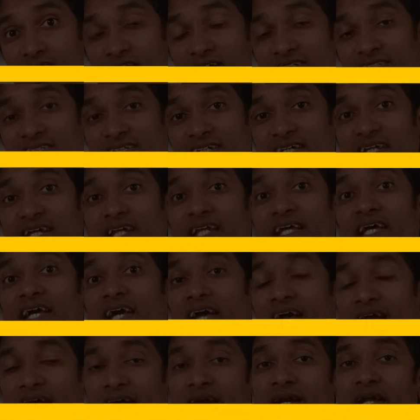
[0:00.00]
Excel,
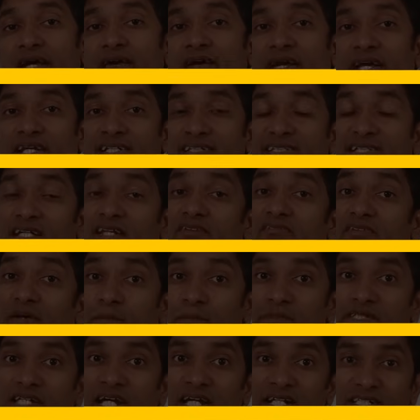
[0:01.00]
and Excel
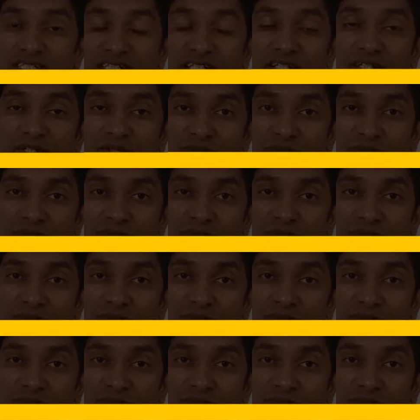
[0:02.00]
websites and